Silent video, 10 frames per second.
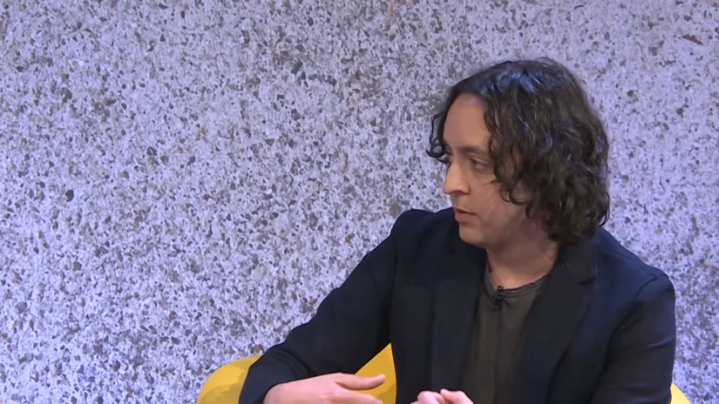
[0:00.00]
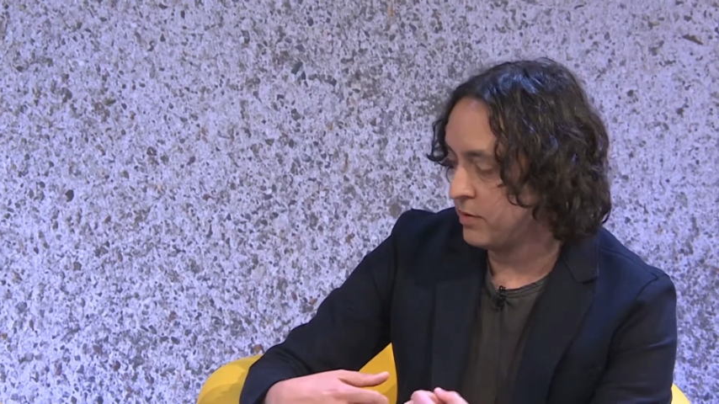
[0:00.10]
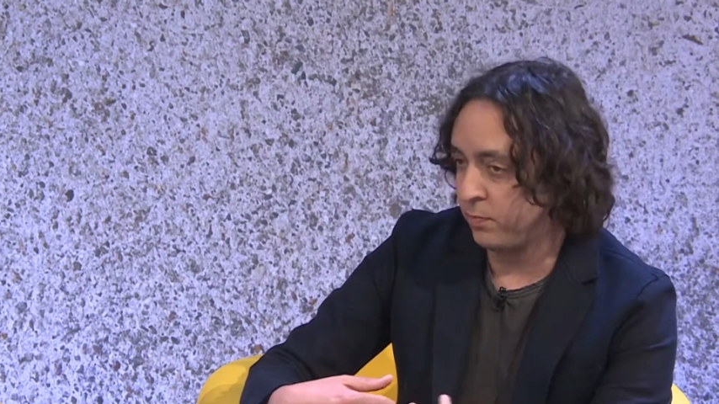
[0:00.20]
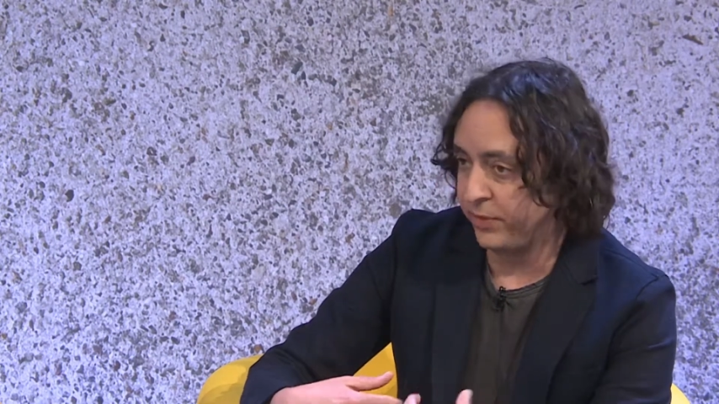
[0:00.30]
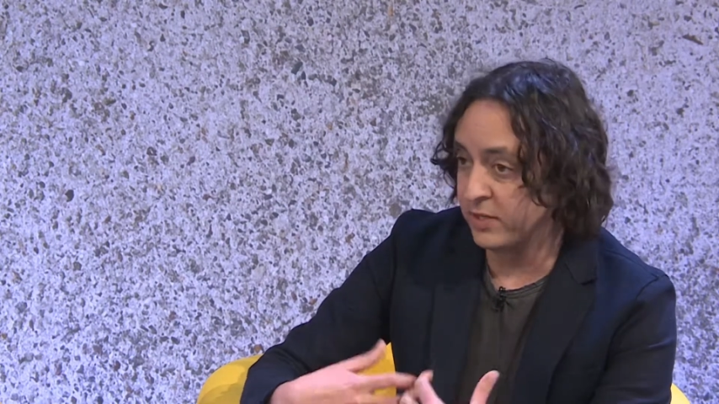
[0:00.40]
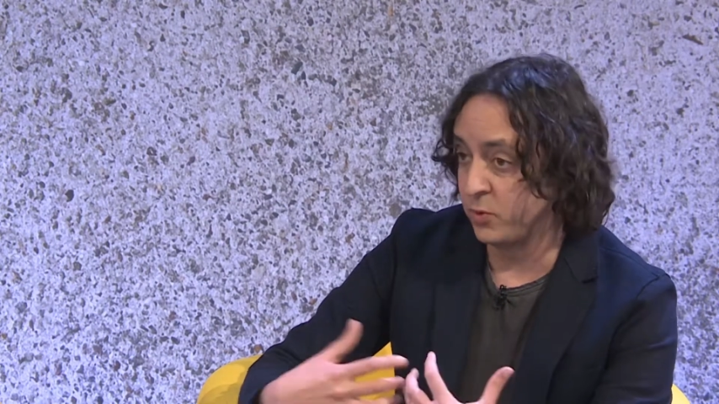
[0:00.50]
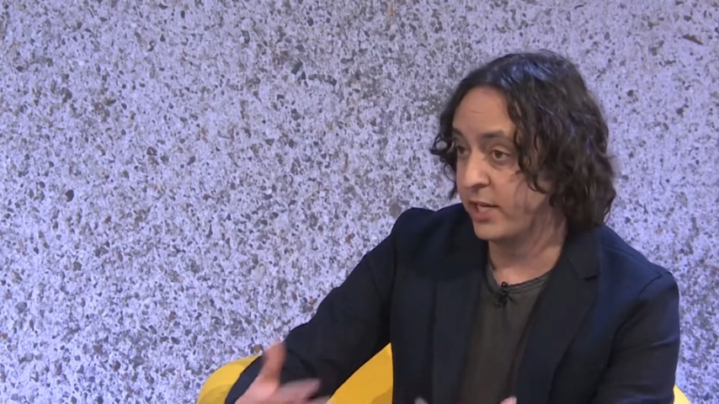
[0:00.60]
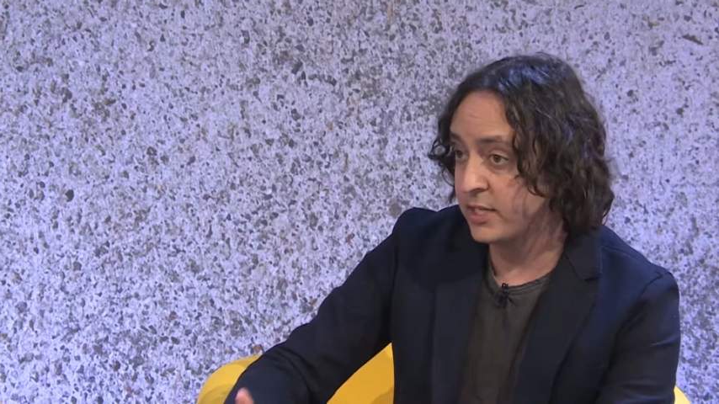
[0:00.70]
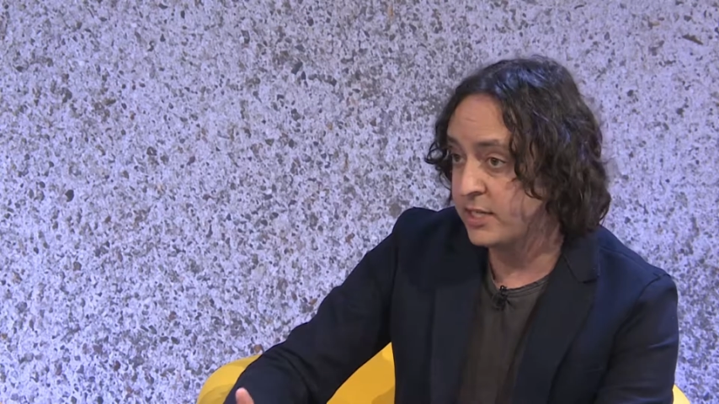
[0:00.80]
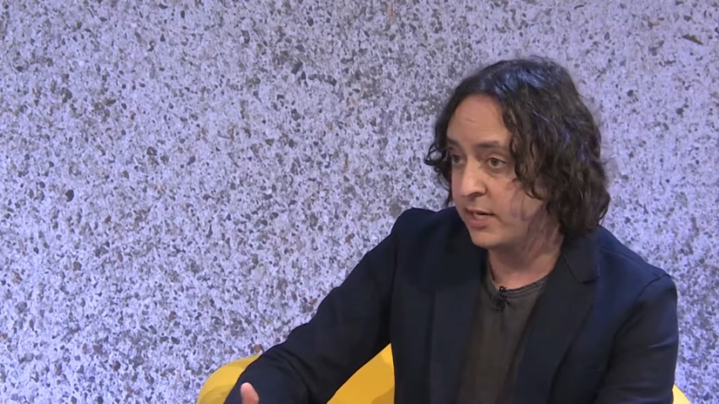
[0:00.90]
things
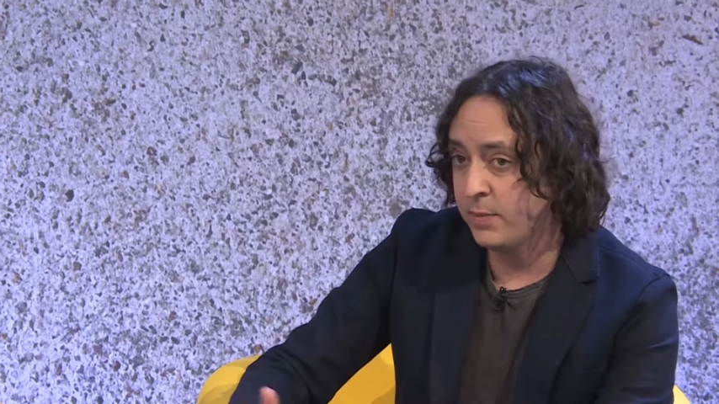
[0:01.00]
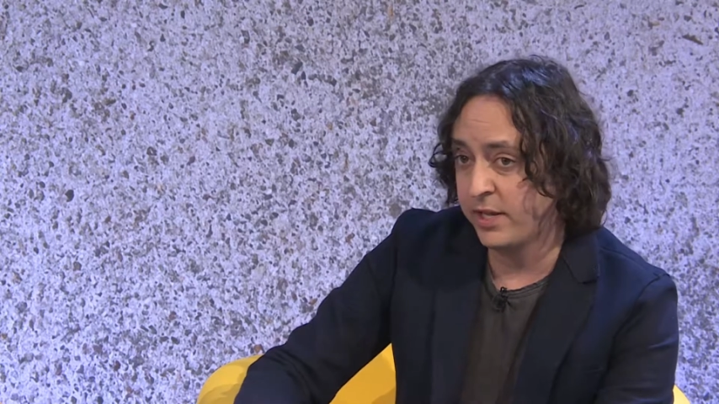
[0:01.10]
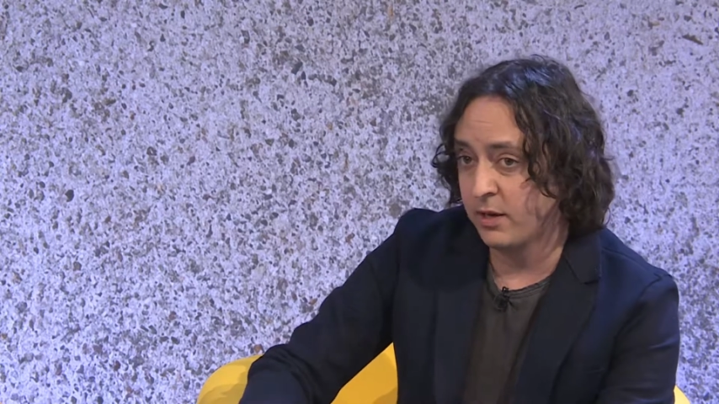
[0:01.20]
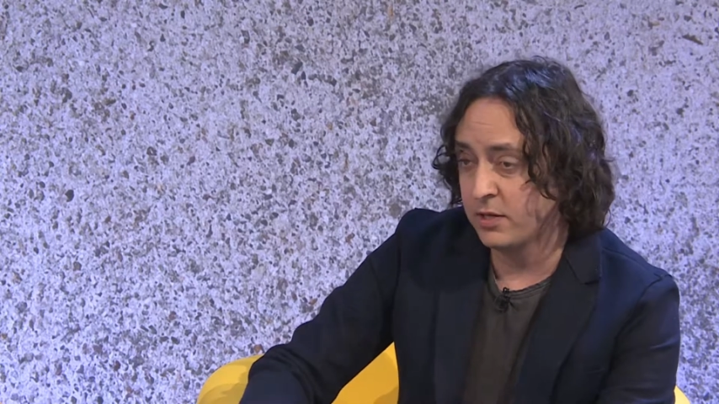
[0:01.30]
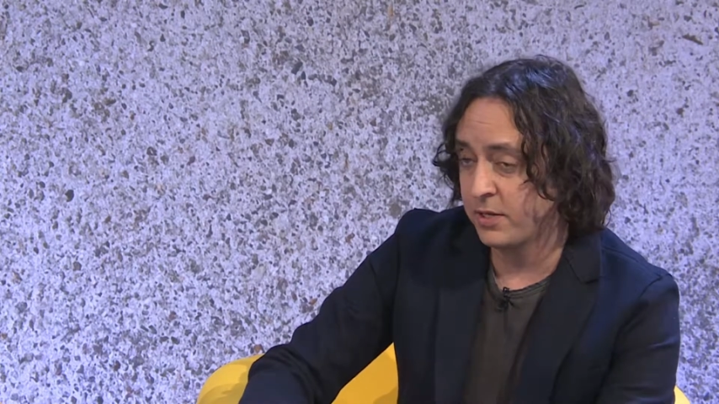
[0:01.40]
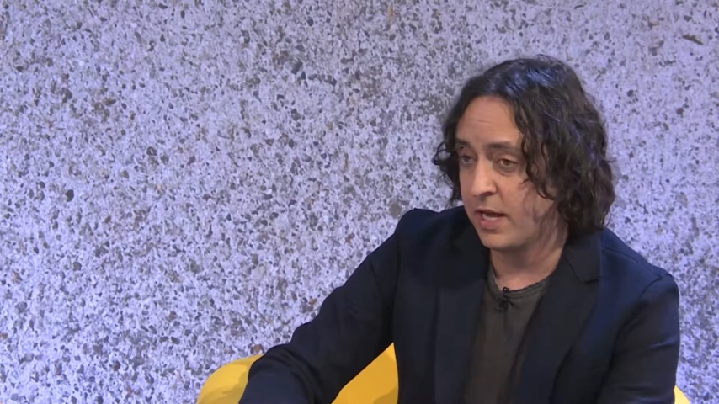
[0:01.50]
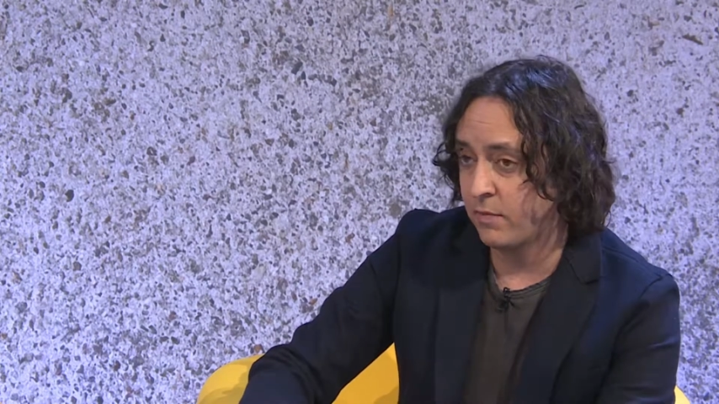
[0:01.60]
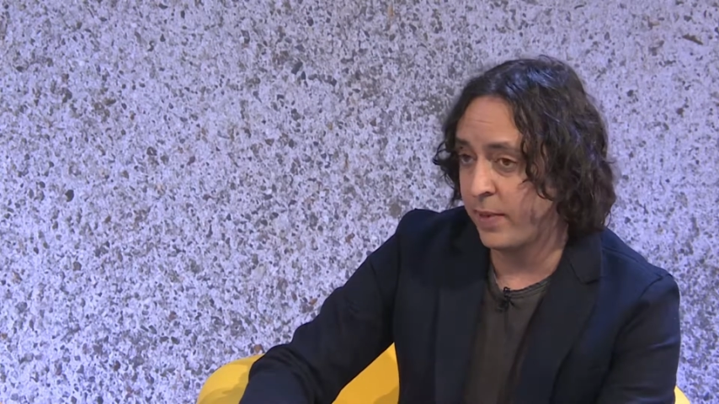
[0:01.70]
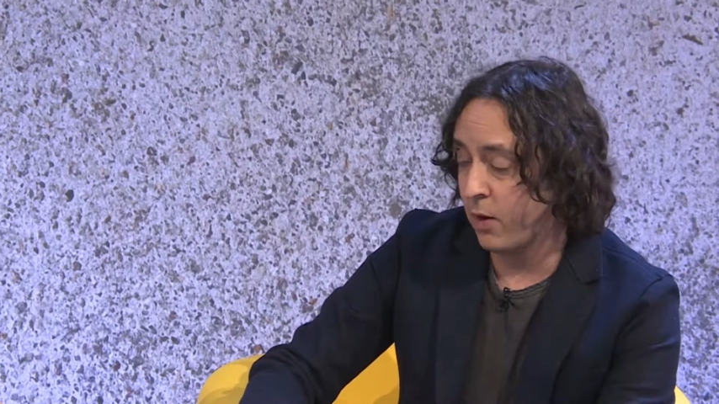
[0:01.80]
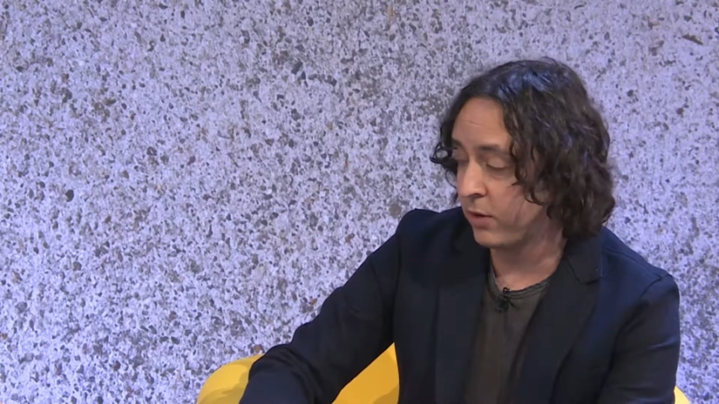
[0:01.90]
within a city, but they also have
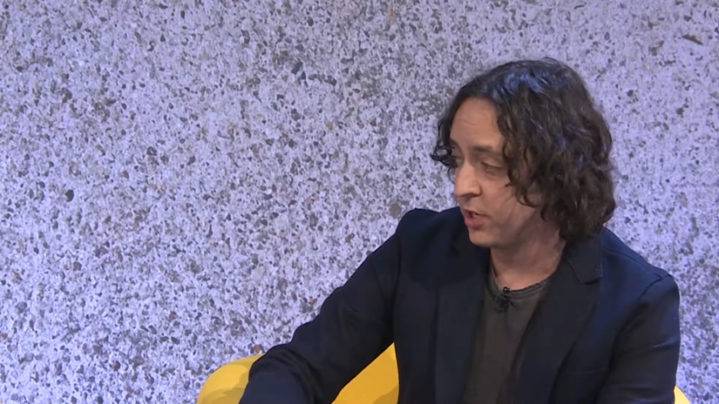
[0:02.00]
the power